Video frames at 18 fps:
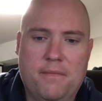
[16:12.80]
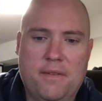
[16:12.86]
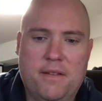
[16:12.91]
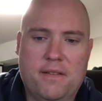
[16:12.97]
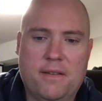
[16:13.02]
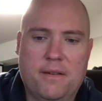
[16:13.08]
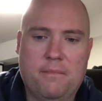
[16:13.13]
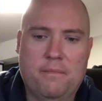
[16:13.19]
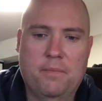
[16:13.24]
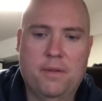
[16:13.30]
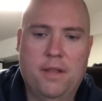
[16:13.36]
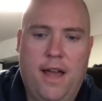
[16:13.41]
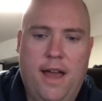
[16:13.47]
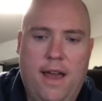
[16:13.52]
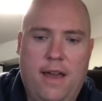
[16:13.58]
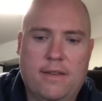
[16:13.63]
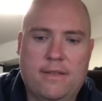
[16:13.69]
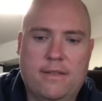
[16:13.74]
It's a
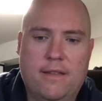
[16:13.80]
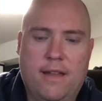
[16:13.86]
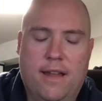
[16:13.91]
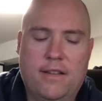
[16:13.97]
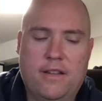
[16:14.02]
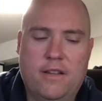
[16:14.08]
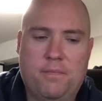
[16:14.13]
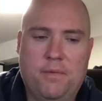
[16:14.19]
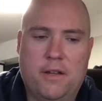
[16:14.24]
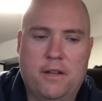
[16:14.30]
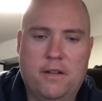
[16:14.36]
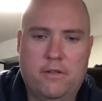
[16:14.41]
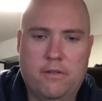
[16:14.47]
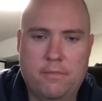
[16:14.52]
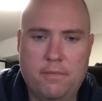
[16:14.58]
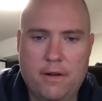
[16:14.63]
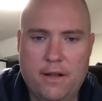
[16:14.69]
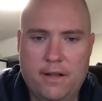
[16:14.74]
blast, not just because
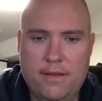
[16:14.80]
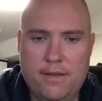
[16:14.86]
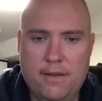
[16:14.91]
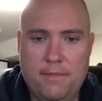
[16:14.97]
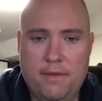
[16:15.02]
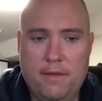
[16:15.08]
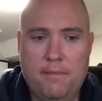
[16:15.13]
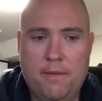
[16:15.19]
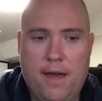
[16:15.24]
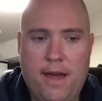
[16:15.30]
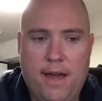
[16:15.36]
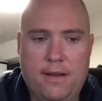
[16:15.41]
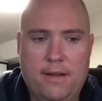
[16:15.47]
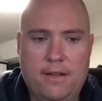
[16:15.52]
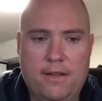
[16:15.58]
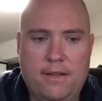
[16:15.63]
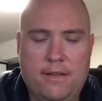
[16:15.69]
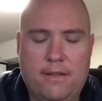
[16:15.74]
you're bringing something
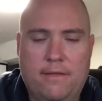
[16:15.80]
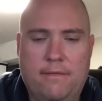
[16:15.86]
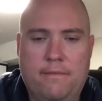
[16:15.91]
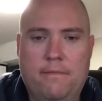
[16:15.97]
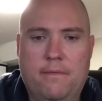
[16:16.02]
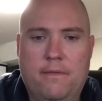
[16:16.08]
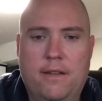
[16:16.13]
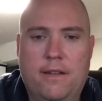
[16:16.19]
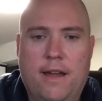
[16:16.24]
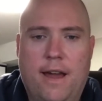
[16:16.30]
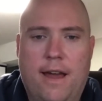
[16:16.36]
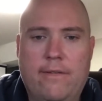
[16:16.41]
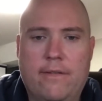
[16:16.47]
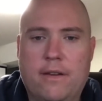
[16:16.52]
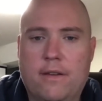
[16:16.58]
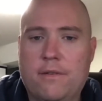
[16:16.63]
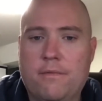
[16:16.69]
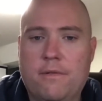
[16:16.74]
back. It's just the
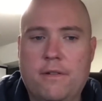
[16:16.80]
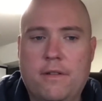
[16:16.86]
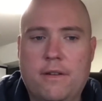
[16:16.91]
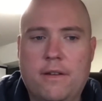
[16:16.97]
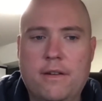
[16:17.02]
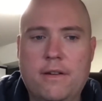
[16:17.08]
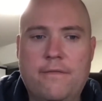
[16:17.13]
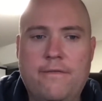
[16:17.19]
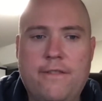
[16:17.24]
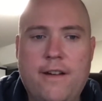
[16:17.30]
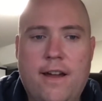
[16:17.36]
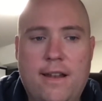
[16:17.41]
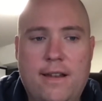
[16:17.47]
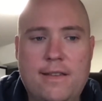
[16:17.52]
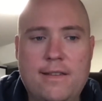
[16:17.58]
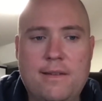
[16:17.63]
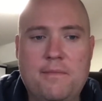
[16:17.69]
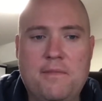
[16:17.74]
diving is really good.
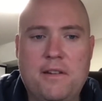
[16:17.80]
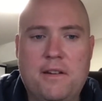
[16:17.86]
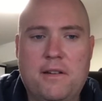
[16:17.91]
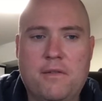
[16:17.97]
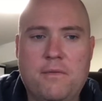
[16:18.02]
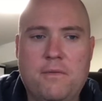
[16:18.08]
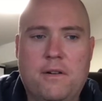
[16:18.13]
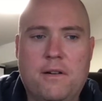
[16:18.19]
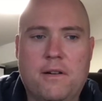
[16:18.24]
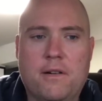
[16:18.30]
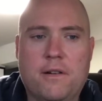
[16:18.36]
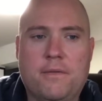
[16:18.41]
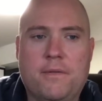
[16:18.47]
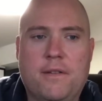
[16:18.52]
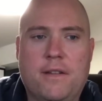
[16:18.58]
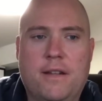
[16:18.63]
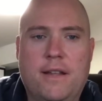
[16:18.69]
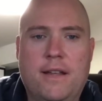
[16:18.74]
Finding something underwater
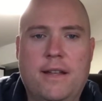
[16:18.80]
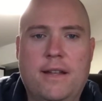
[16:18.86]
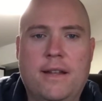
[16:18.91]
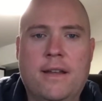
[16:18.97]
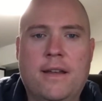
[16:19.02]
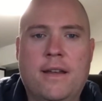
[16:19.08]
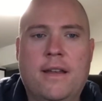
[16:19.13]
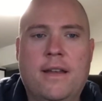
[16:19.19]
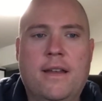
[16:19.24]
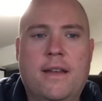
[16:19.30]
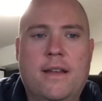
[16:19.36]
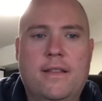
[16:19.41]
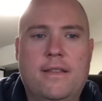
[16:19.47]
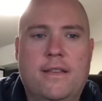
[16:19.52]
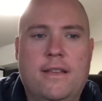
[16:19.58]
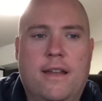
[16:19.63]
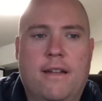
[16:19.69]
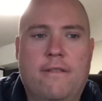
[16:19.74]
is really neat.
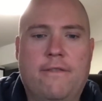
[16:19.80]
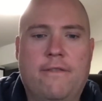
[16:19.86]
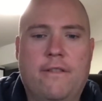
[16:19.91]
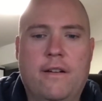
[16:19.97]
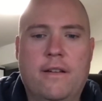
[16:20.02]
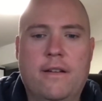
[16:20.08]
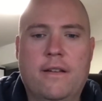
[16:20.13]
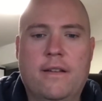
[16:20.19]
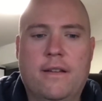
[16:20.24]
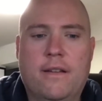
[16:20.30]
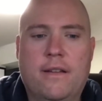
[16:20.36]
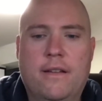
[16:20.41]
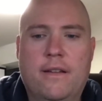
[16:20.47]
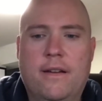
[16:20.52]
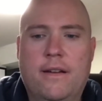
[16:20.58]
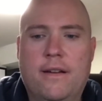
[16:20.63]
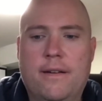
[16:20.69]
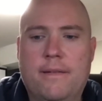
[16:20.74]
It's a lot of fun,
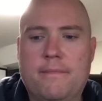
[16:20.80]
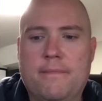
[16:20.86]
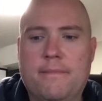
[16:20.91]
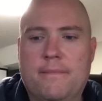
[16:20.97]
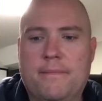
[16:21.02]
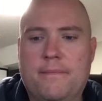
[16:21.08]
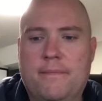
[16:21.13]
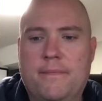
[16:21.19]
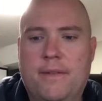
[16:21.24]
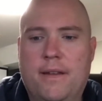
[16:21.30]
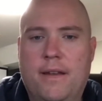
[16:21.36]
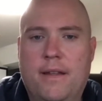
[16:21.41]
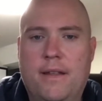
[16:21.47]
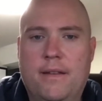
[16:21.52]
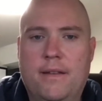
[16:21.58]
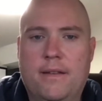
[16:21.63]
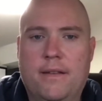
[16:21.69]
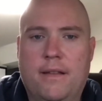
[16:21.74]

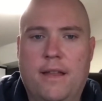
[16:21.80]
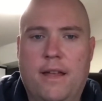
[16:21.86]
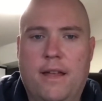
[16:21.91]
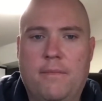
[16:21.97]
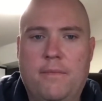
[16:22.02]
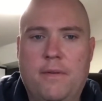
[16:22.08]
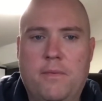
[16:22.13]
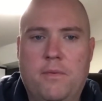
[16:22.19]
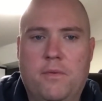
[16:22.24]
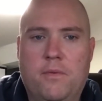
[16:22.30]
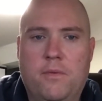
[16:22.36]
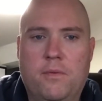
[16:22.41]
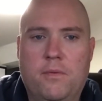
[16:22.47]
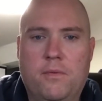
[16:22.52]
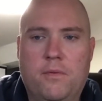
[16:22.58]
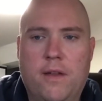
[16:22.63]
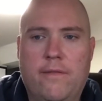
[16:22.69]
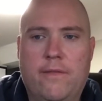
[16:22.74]
and a lot of
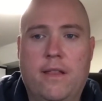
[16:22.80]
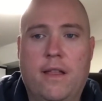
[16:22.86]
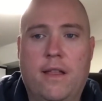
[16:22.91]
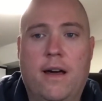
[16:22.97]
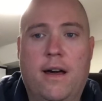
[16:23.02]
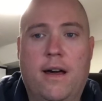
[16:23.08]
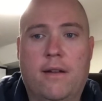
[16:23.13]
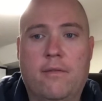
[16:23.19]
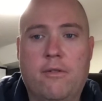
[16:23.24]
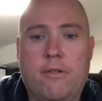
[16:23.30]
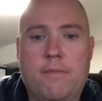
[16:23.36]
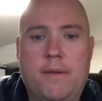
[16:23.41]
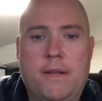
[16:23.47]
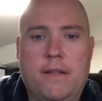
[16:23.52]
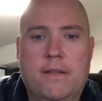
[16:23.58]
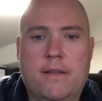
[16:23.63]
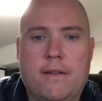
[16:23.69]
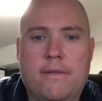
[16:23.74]
people, we have a lot of
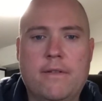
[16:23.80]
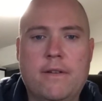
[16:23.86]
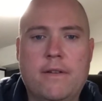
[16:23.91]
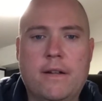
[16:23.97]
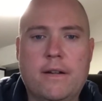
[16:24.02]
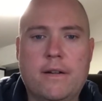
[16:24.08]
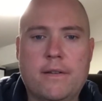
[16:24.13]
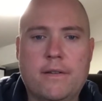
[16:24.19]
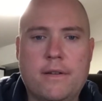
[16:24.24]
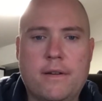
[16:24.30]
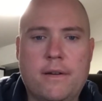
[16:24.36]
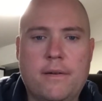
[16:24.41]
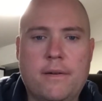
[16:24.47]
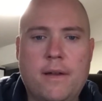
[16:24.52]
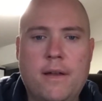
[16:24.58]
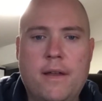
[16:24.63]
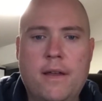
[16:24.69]
repeats every year. So